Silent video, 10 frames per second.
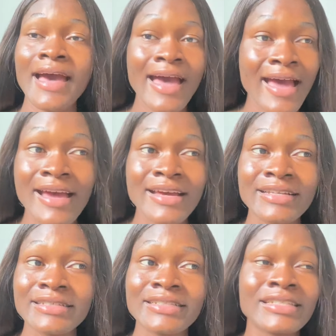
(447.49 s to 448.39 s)

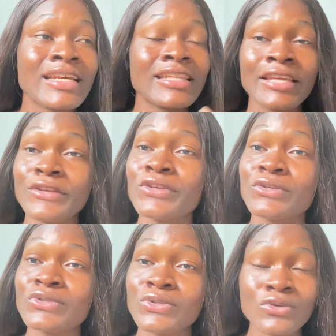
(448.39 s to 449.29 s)
And thank you
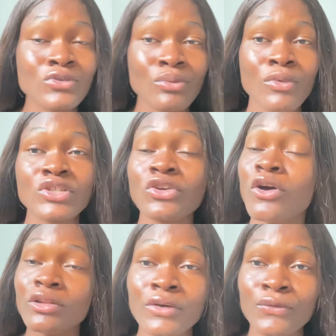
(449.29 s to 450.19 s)
so much,
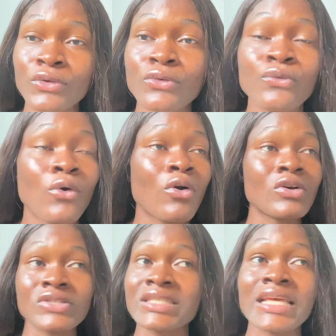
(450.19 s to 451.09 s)
all of you, for
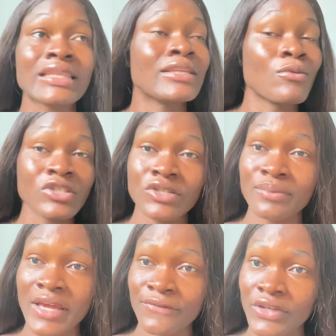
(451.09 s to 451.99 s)
constantly watching
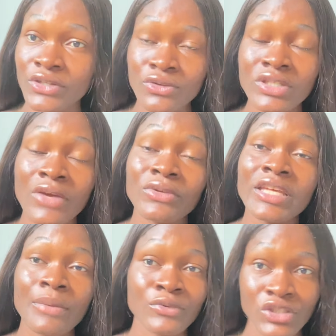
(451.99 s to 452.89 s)
my videos. I
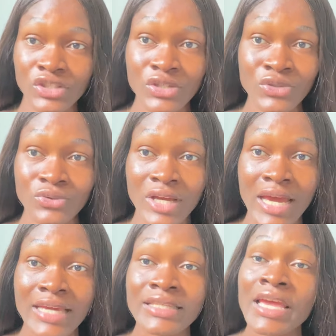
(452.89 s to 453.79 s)
really appreciate you
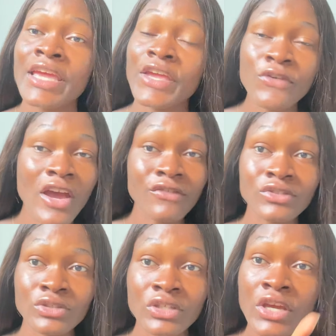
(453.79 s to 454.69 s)
guys. If you
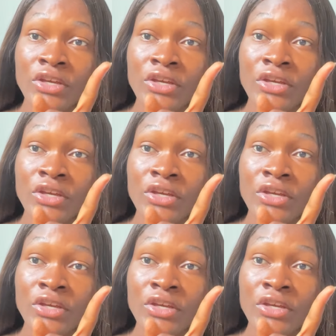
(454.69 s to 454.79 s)
haven't